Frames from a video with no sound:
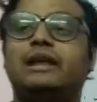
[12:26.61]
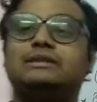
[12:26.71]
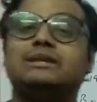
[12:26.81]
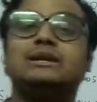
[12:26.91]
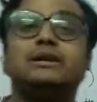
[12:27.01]

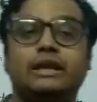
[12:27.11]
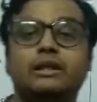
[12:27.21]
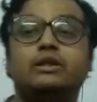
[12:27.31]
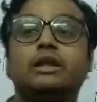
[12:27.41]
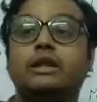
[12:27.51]
as the
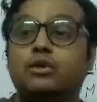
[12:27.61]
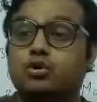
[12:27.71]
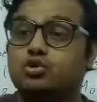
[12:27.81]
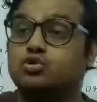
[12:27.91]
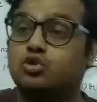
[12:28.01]

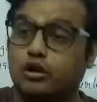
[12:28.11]
Hindi-Urdu